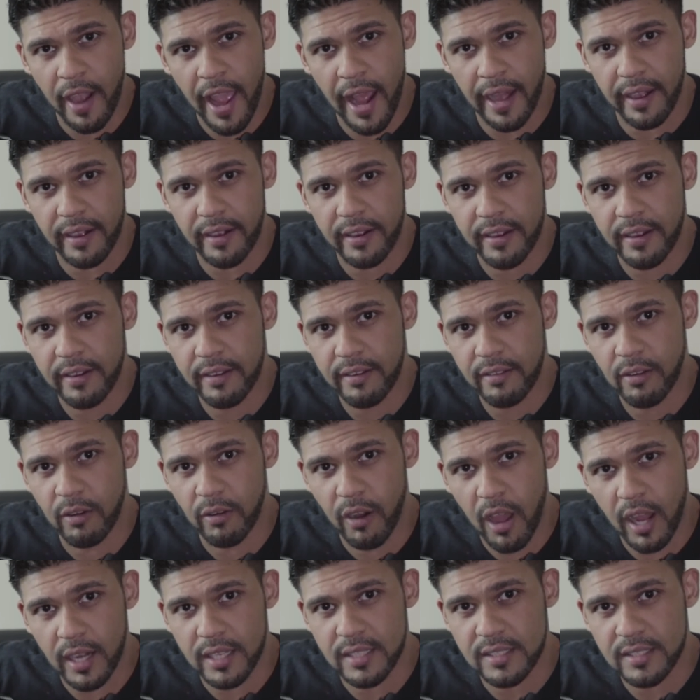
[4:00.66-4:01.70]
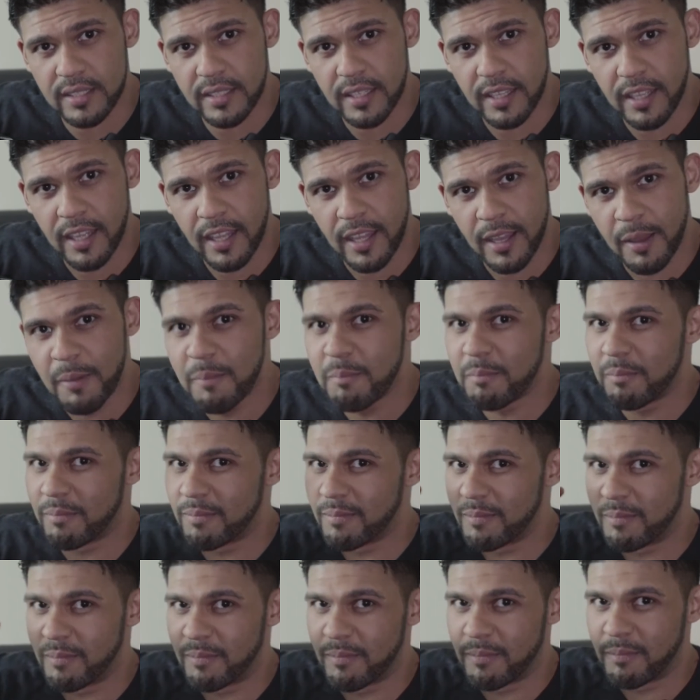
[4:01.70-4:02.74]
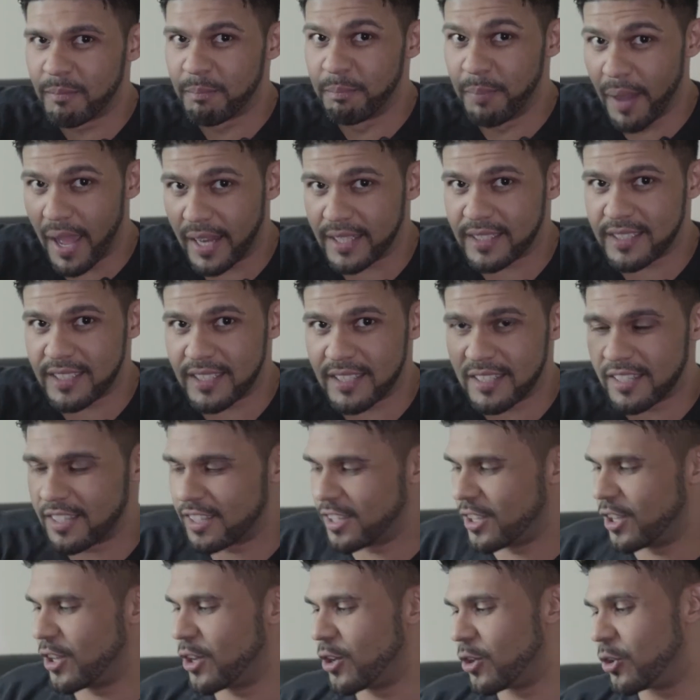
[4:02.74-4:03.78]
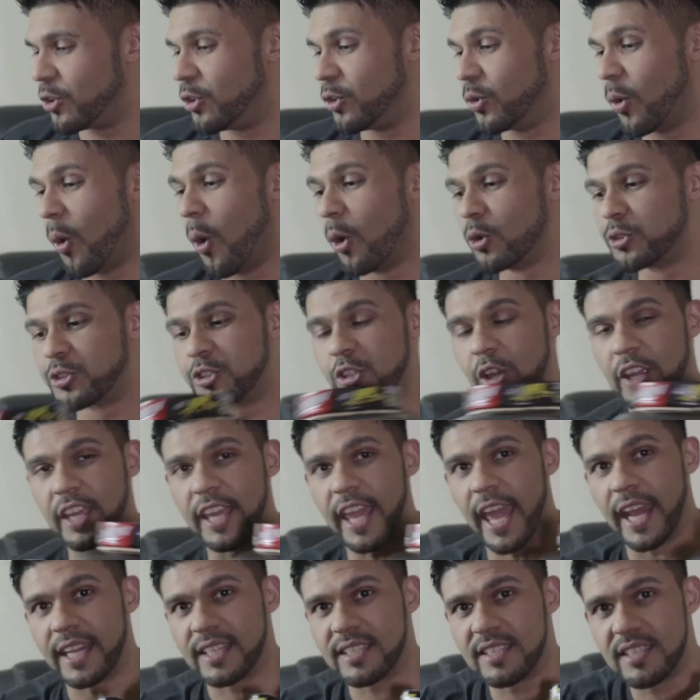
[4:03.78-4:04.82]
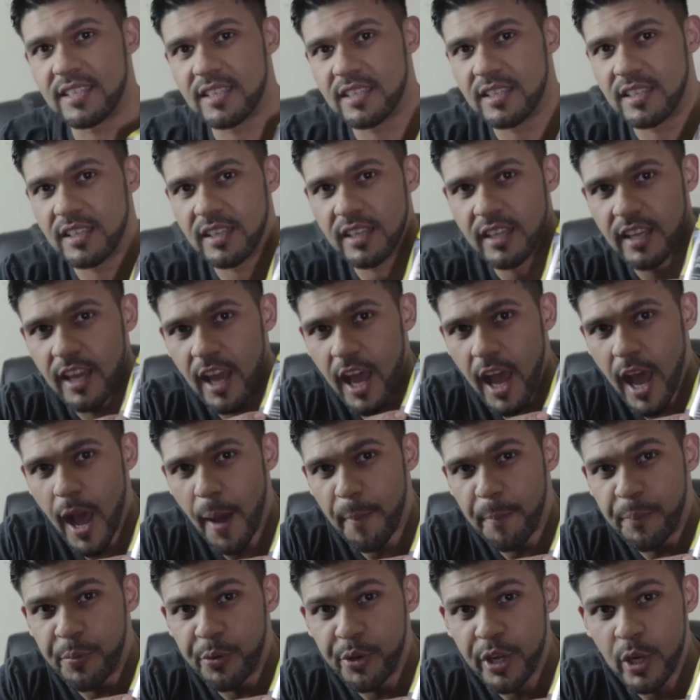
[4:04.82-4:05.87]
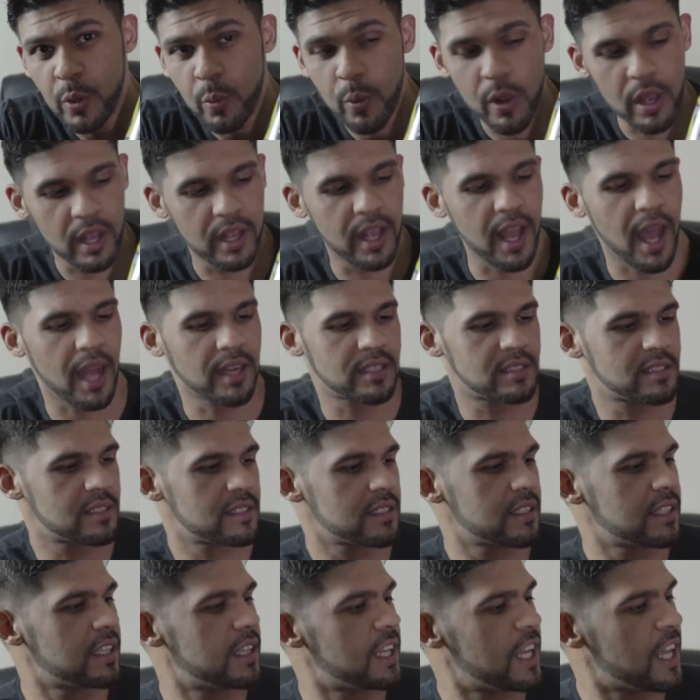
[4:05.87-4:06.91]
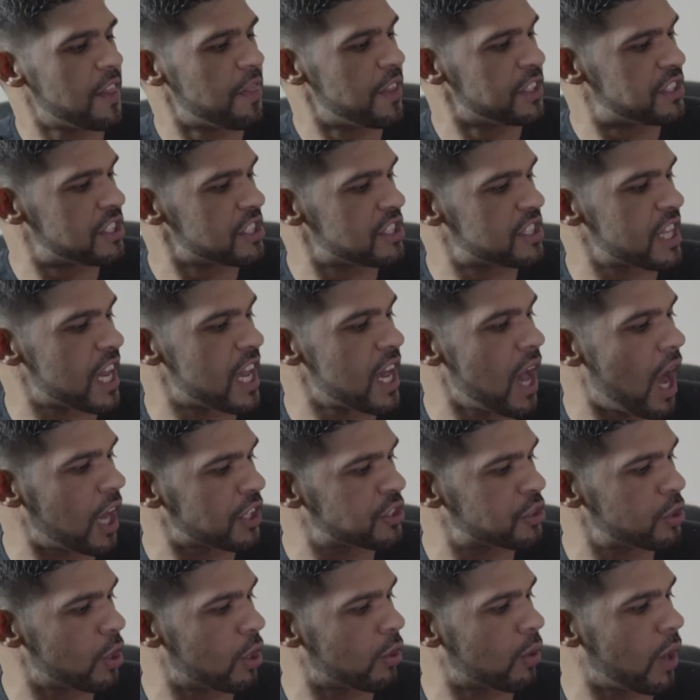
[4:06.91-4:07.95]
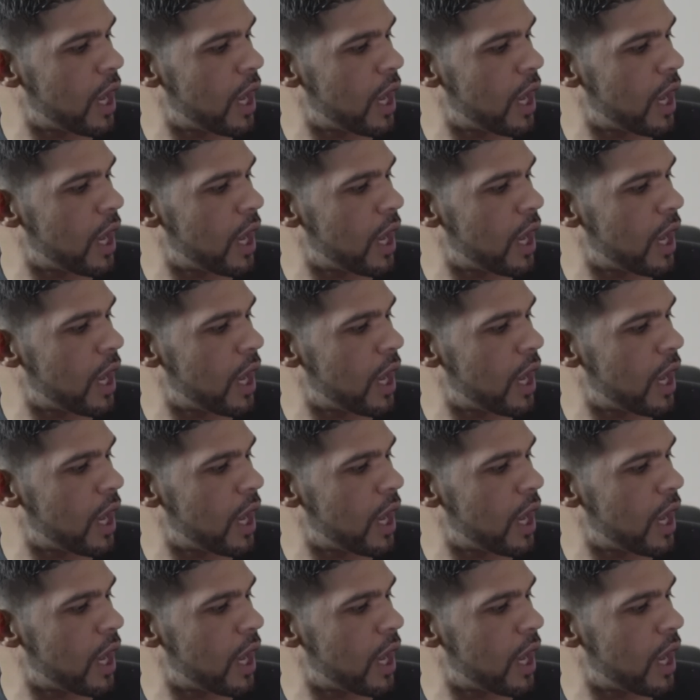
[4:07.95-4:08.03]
rand. All right. But you also get a pre-workout. This is the Nitro